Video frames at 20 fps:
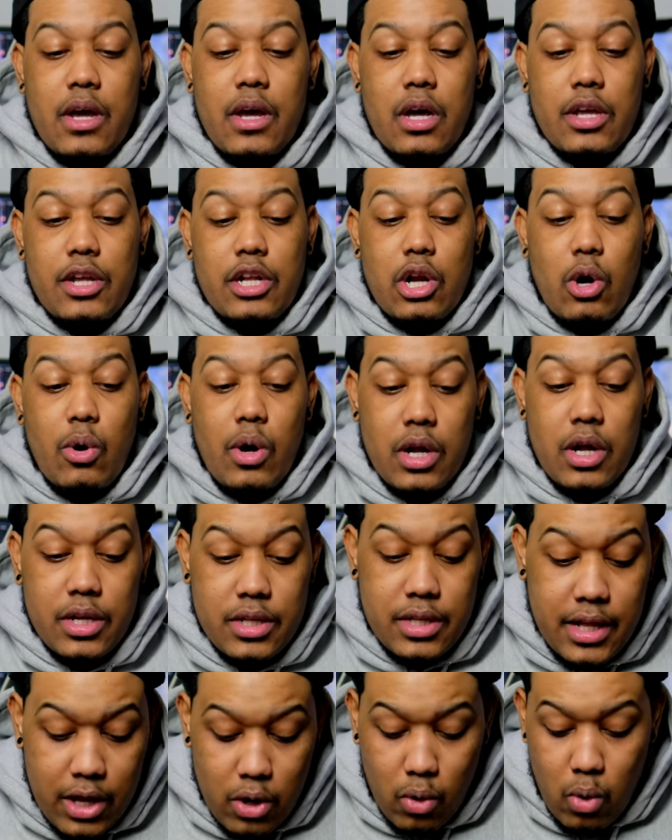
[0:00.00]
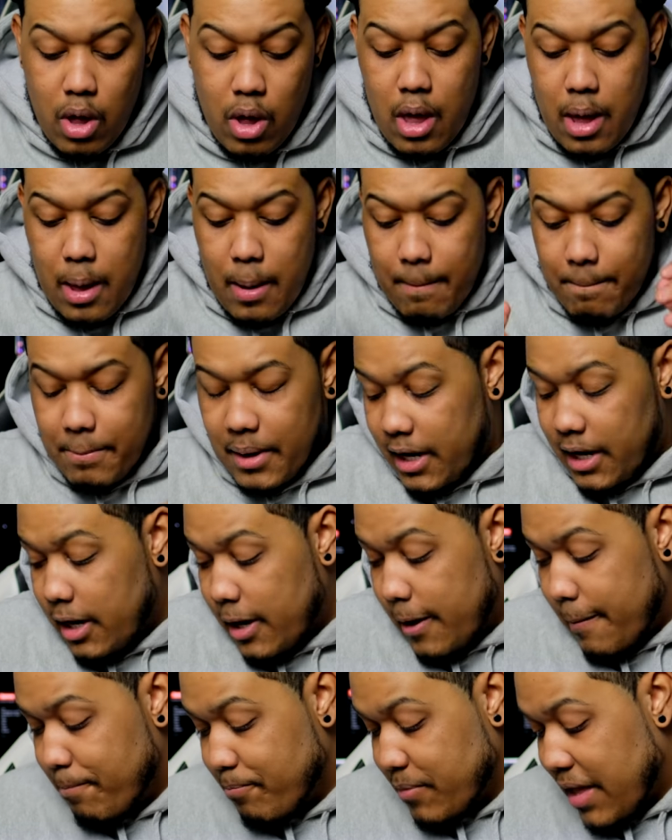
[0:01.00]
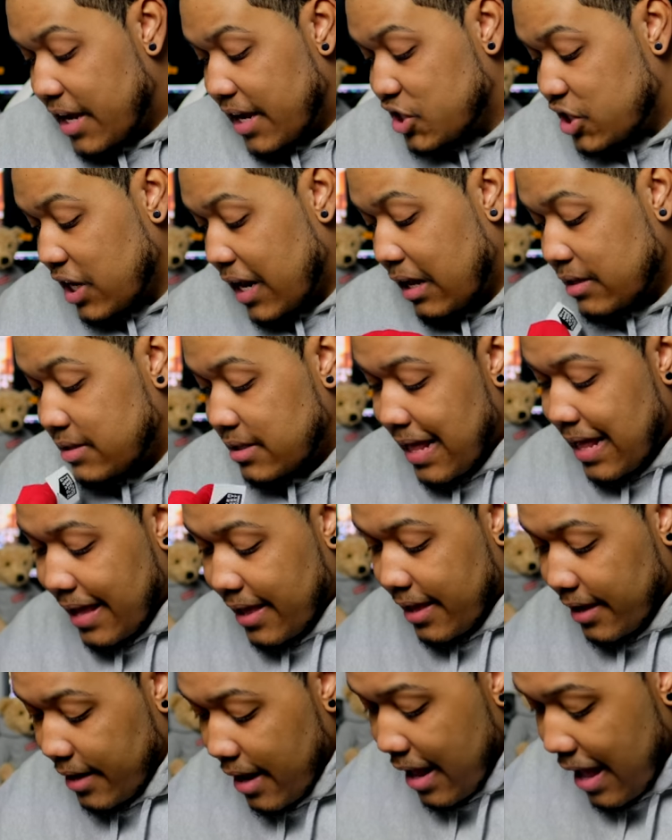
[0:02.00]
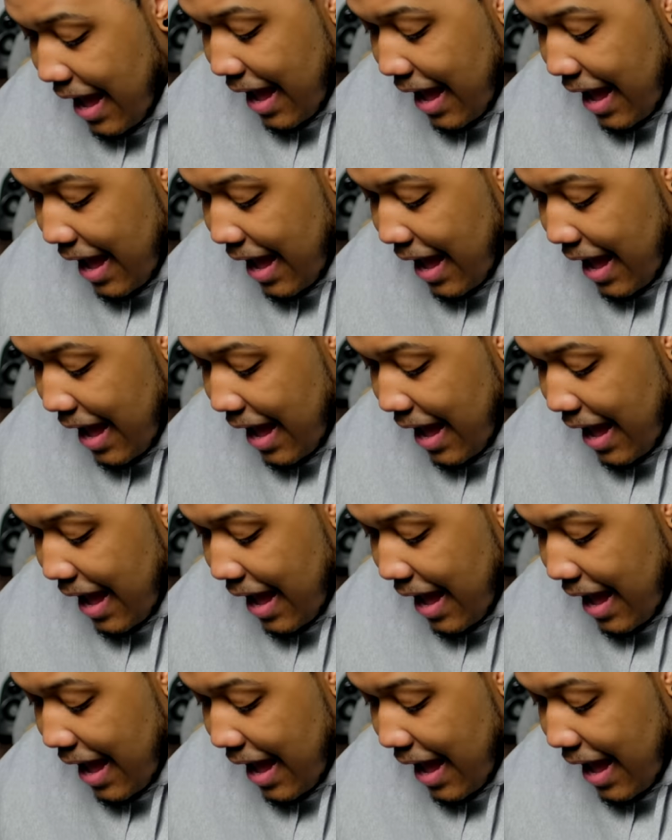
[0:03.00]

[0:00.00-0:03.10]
a good deal. But yeah, shout out to that kid.